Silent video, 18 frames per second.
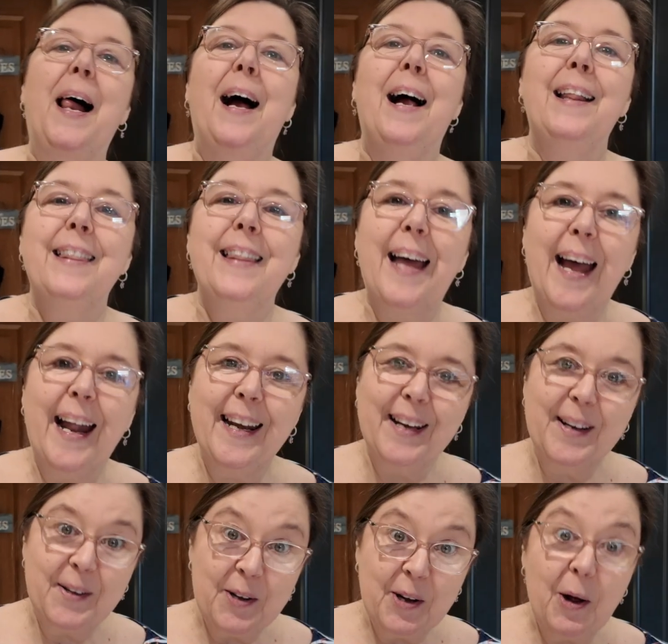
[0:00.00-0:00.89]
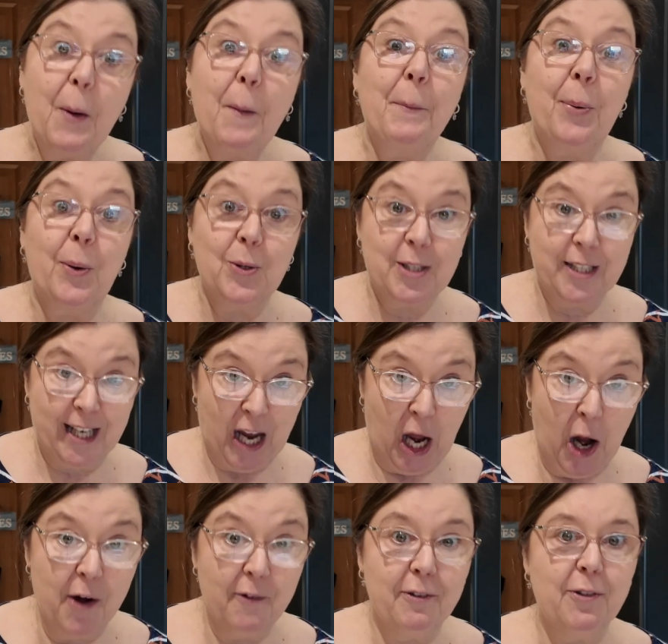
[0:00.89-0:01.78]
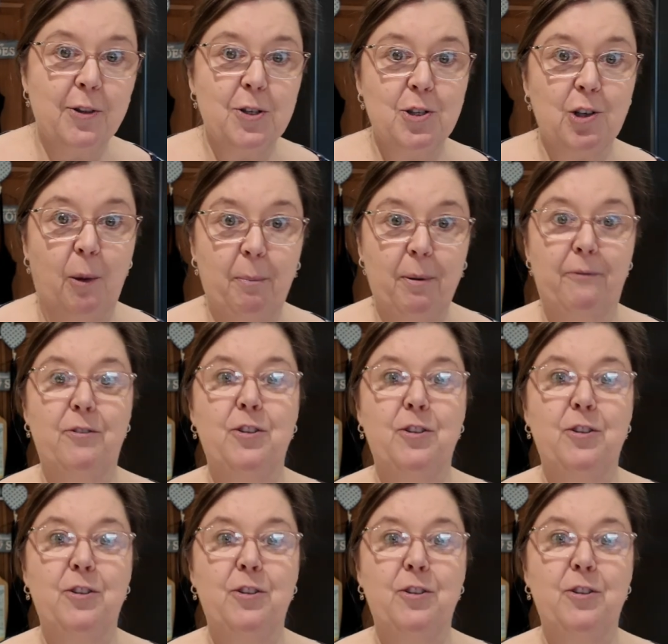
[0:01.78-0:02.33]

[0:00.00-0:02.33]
and then put it over the top